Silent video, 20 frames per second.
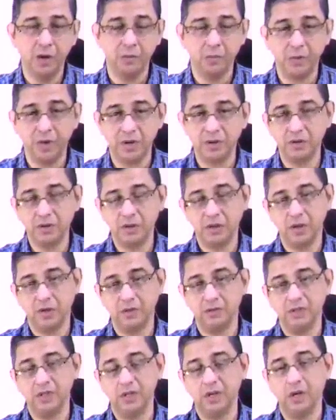myasthenia
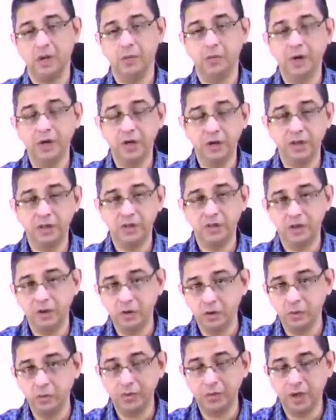gravis and Lambert-Eaton
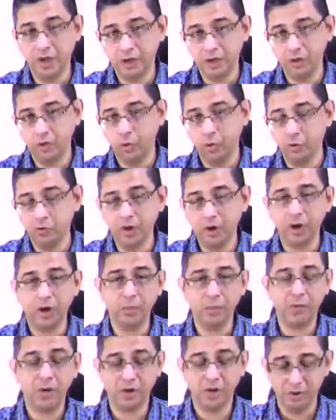syndrome can
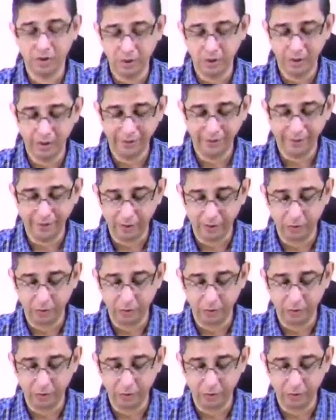overlap partially in that,